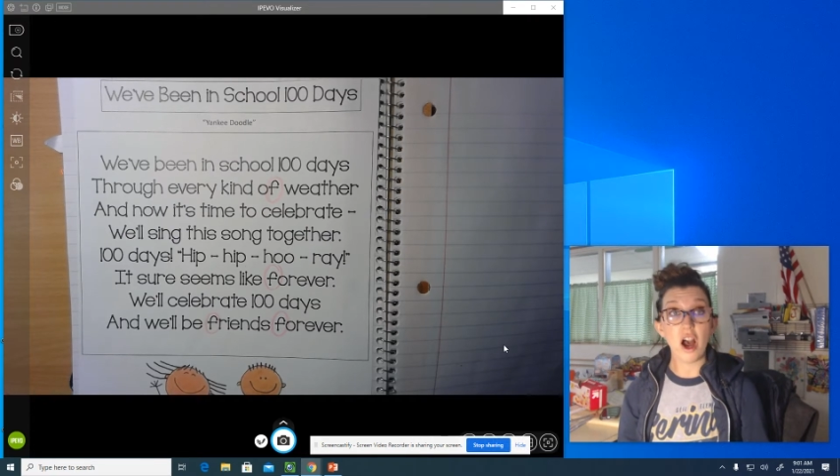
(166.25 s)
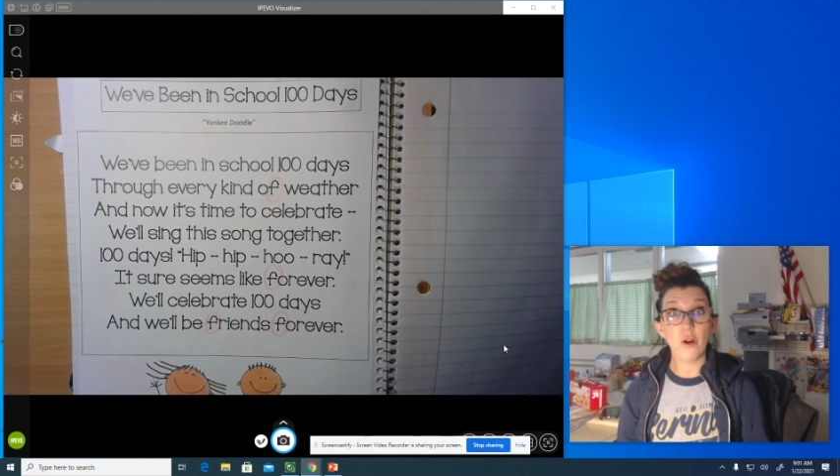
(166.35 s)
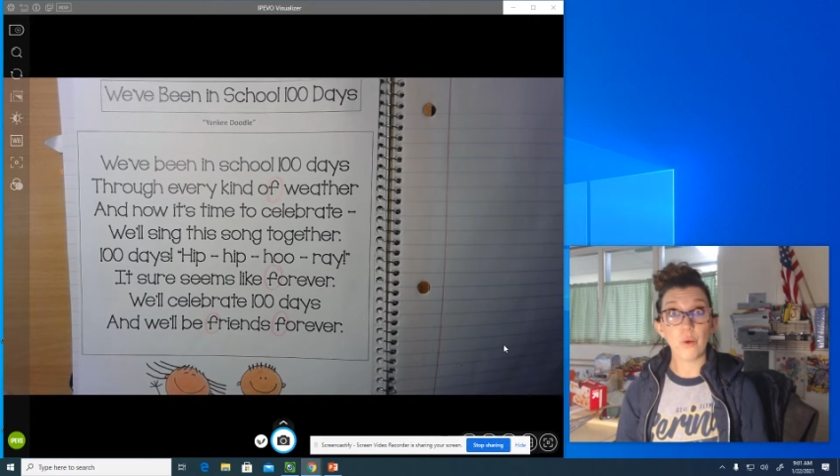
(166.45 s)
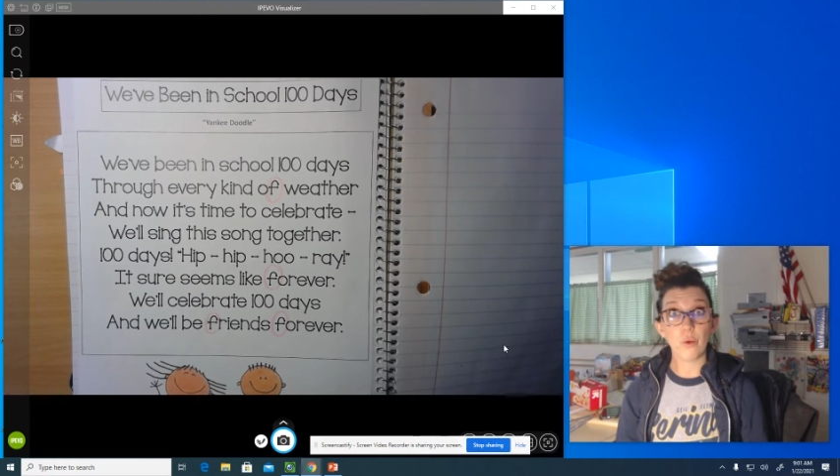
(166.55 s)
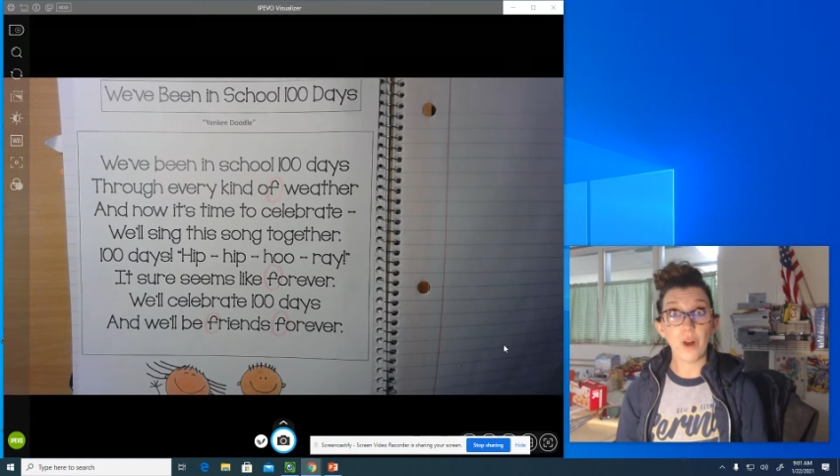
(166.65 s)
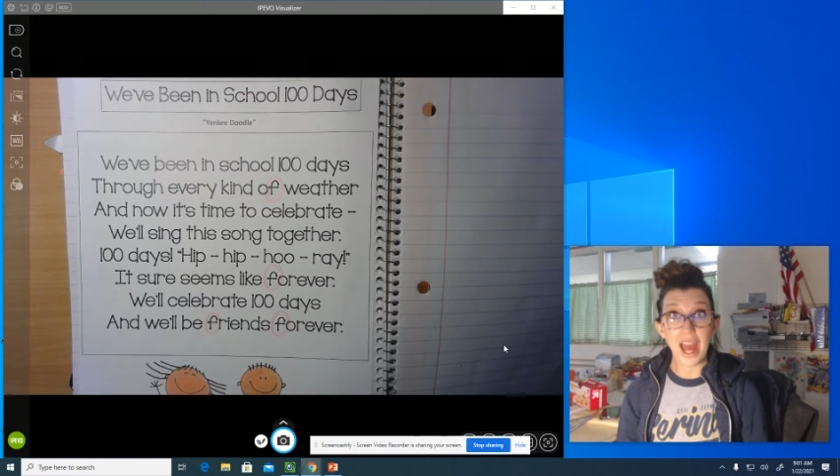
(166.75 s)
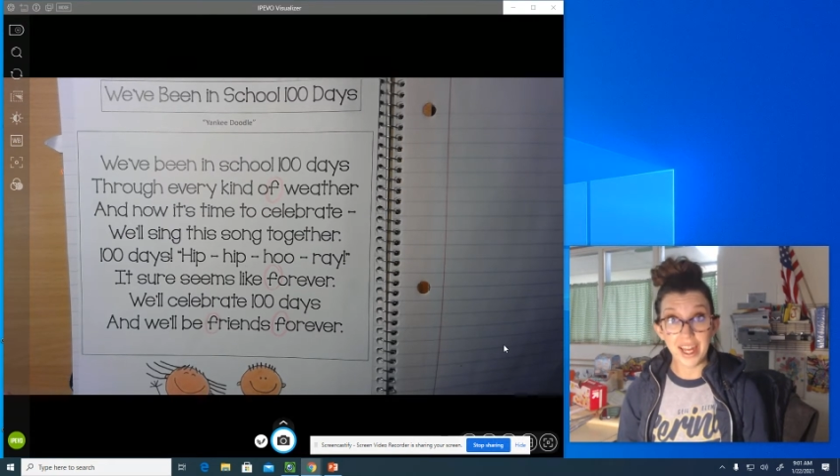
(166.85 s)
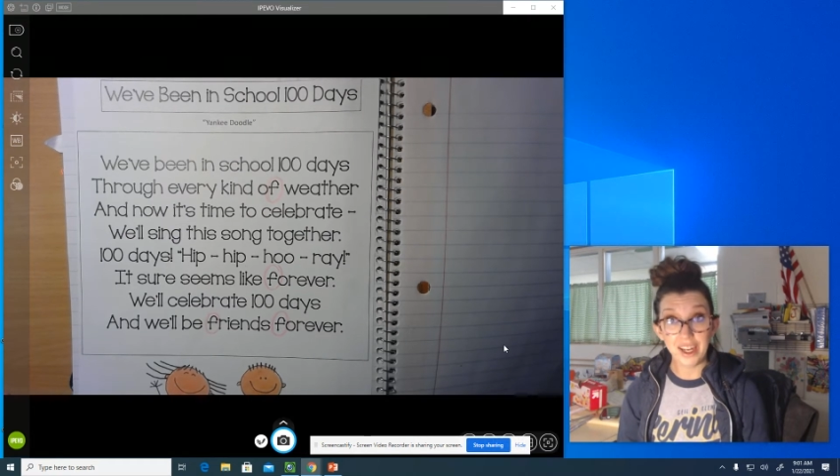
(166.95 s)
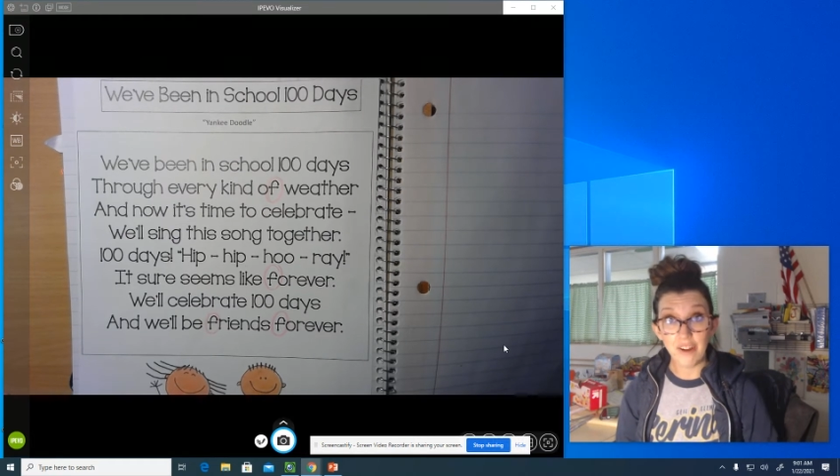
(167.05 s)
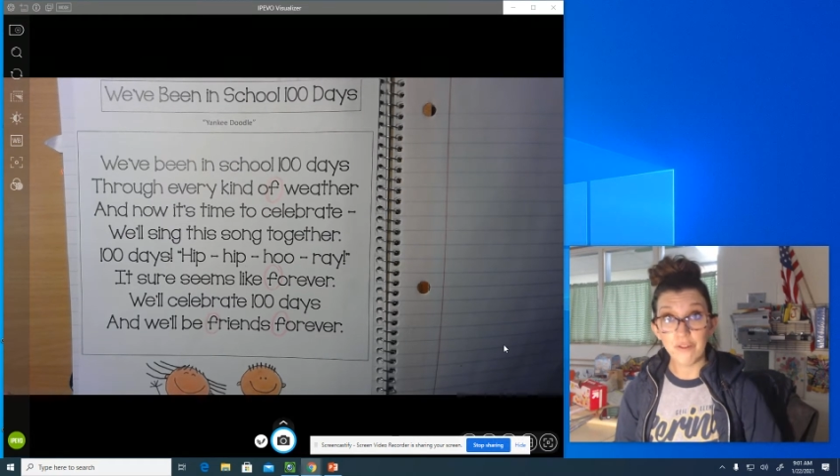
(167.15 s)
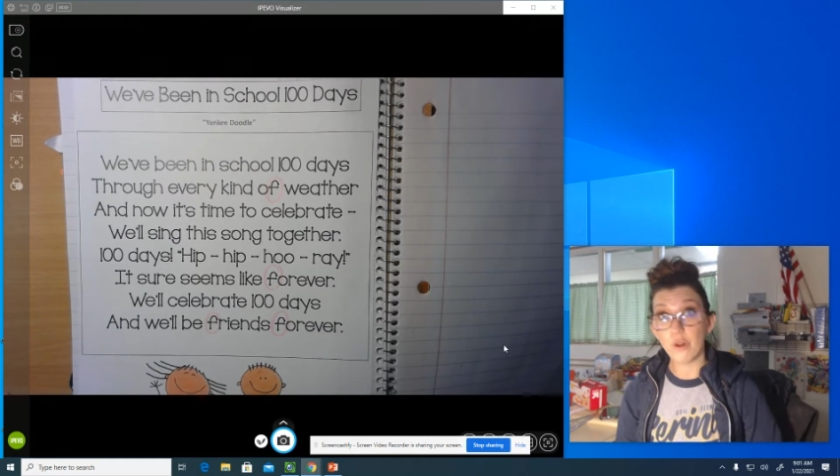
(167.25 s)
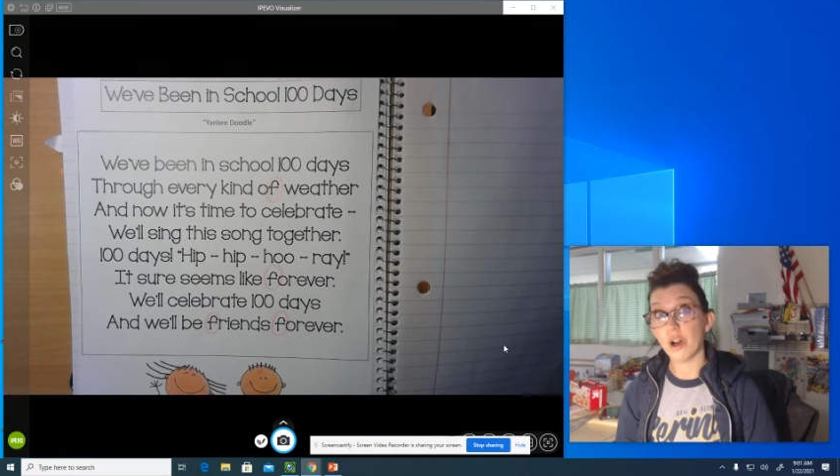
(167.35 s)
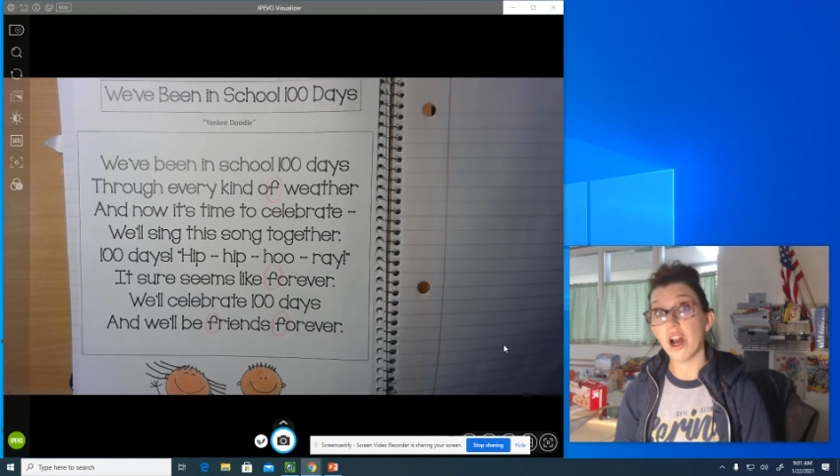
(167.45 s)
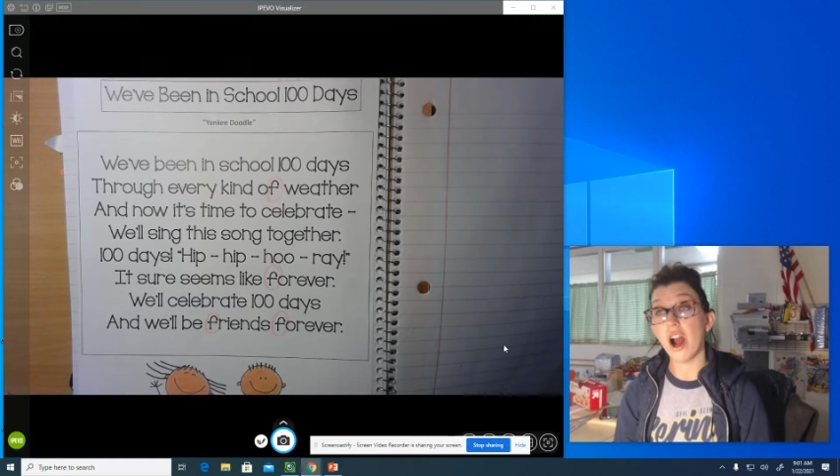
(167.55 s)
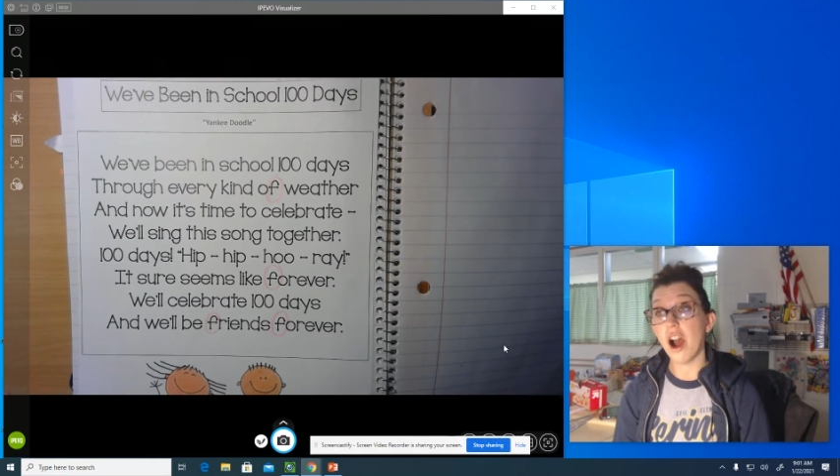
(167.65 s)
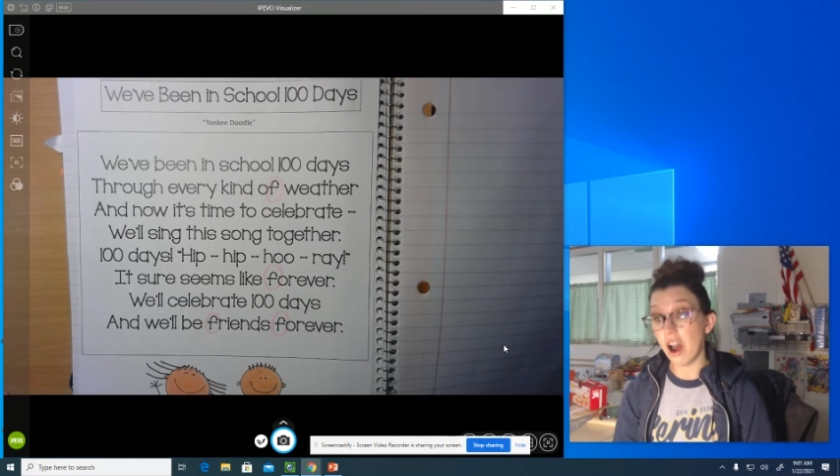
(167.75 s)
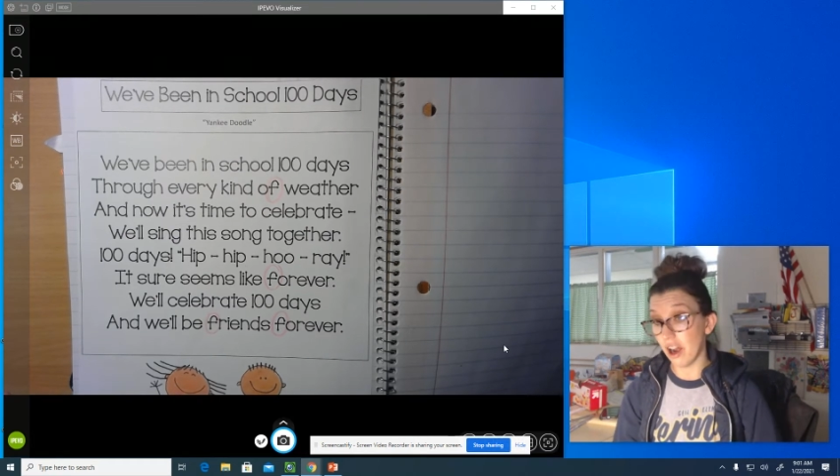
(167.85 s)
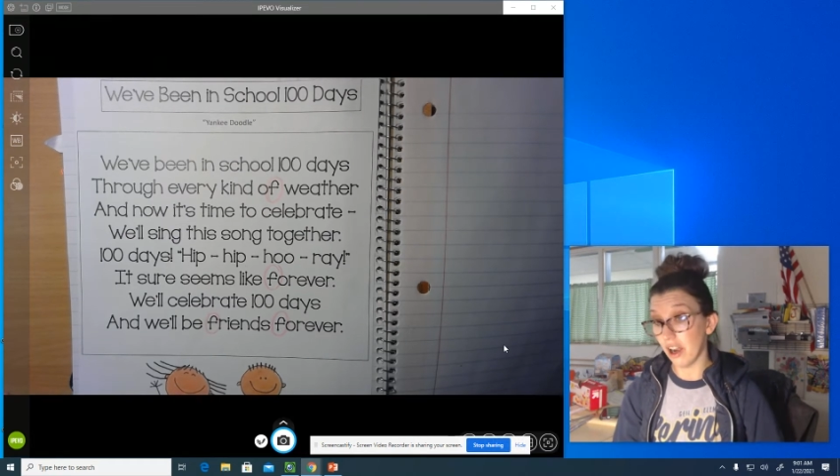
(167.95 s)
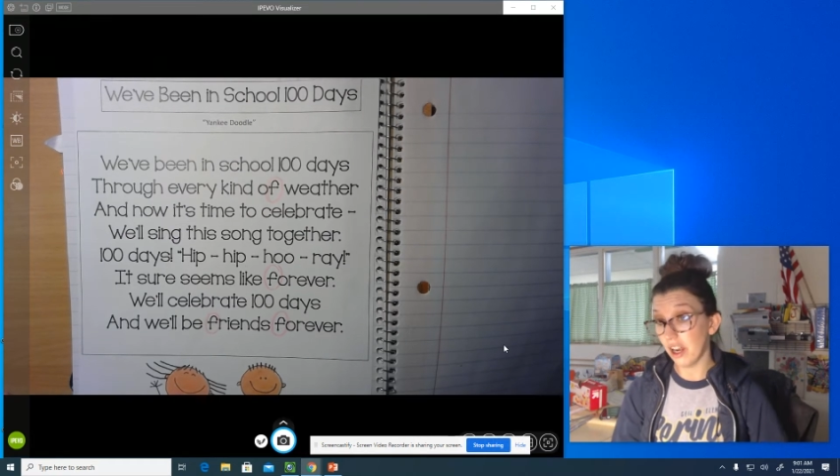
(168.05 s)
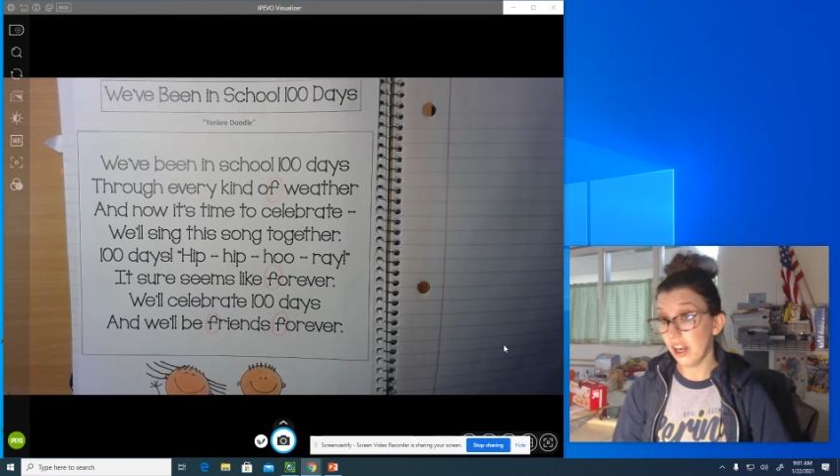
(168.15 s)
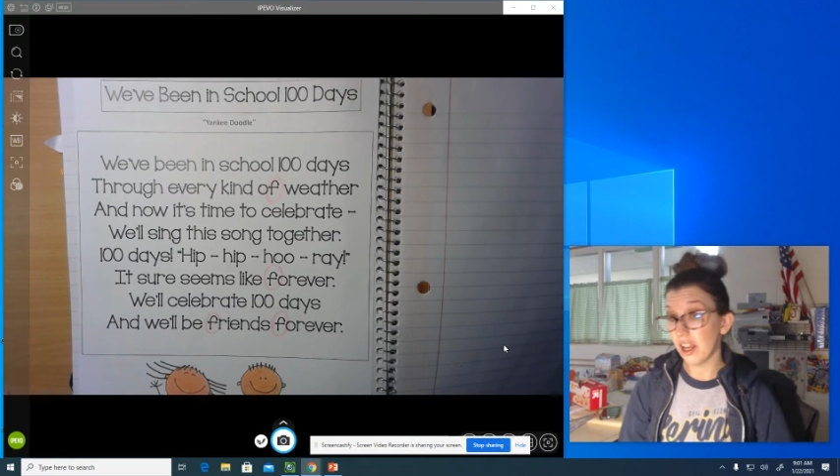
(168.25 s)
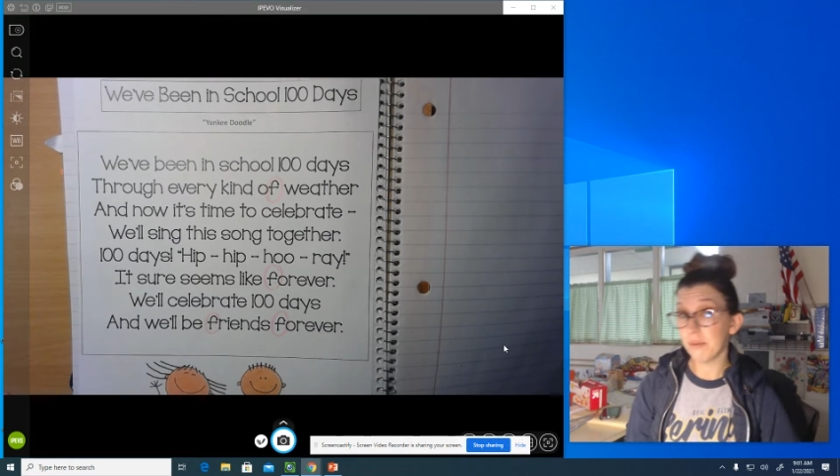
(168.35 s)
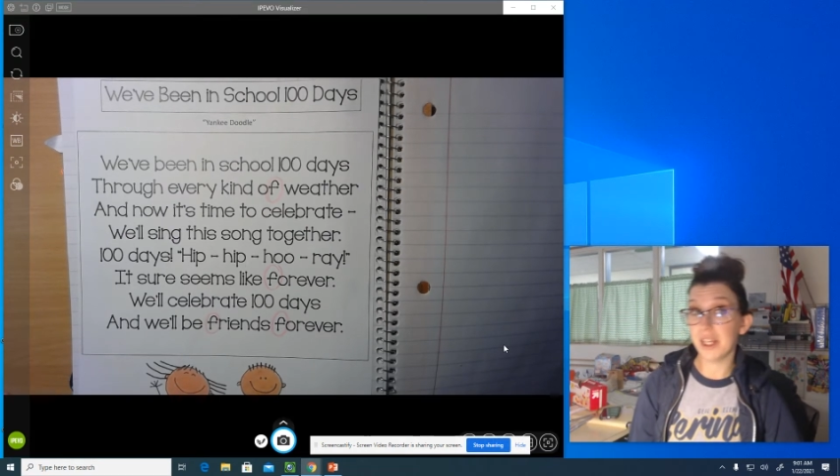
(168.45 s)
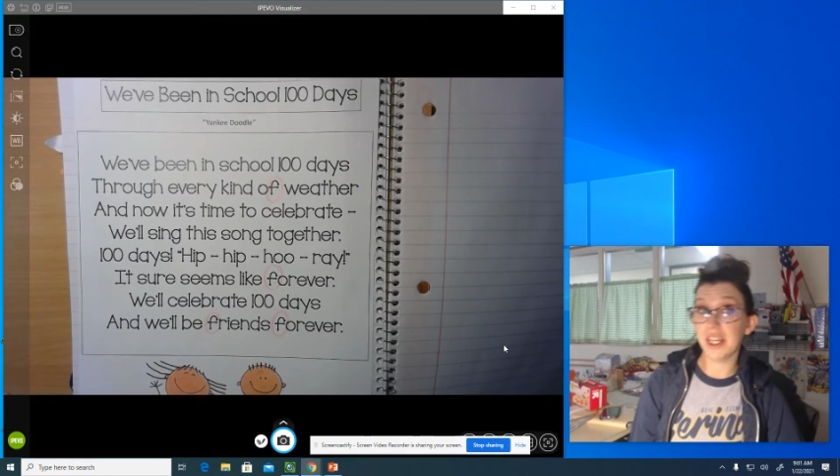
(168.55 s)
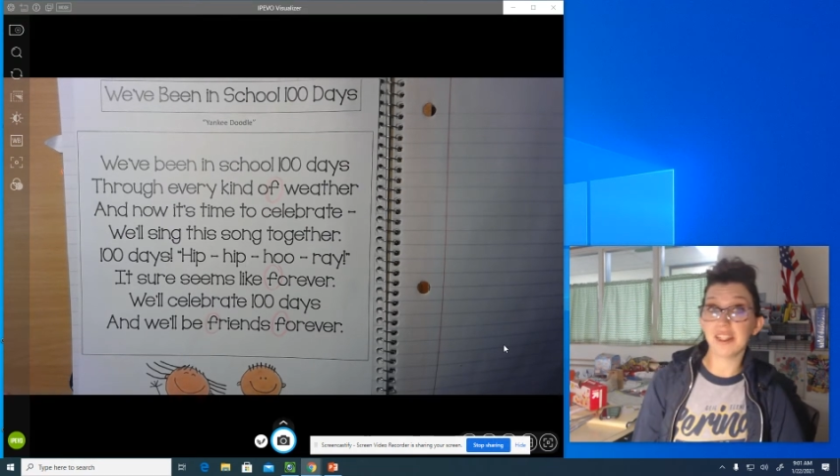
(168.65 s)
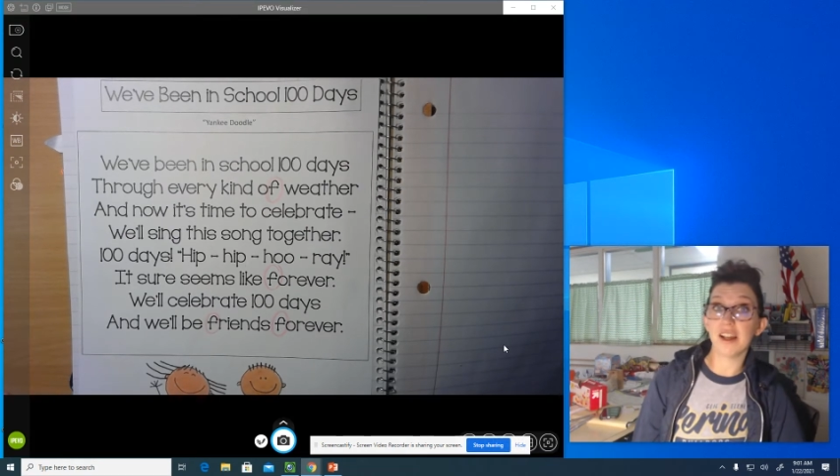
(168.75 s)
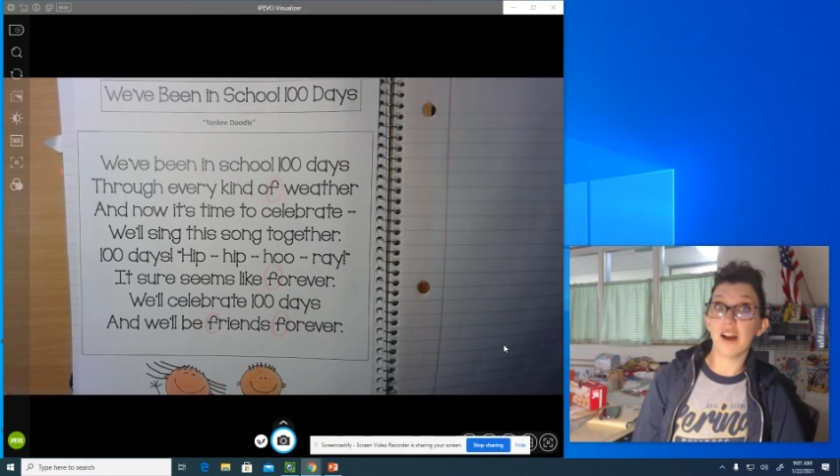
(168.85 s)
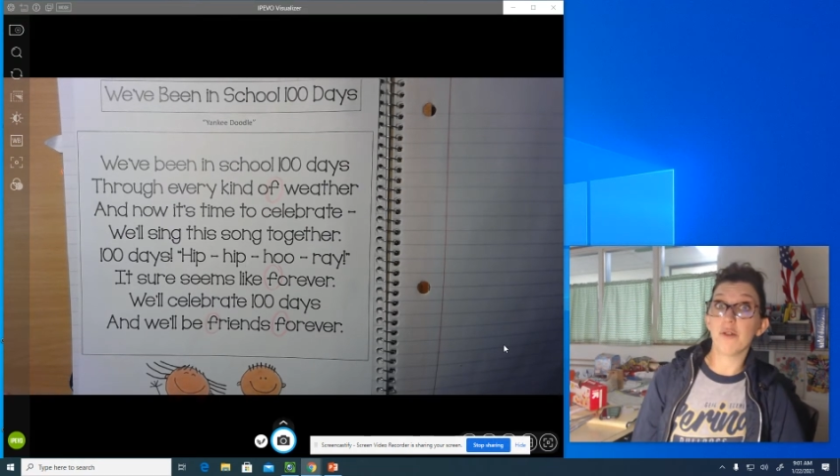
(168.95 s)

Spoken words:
red for R because